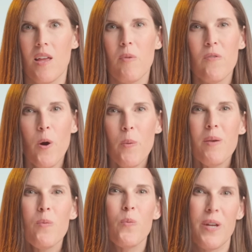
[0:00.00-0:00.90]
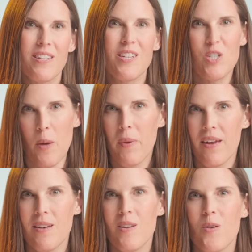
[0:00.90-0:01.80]
Before we really jump
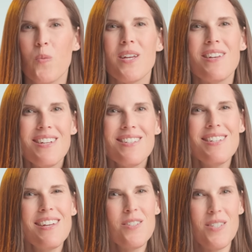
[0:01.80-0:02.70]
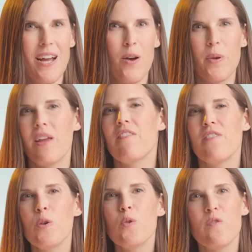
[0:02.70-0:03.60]
in, we need to nail down a
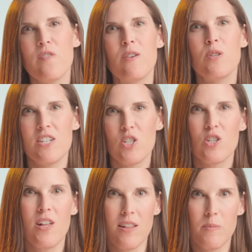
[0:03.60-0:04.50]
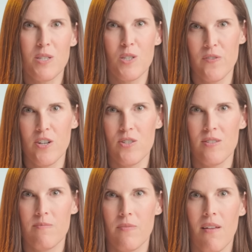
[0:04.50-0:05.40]
few foundational elements
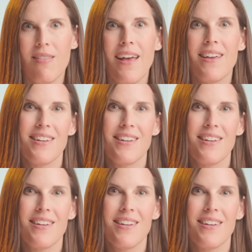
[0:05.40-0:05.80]
first, like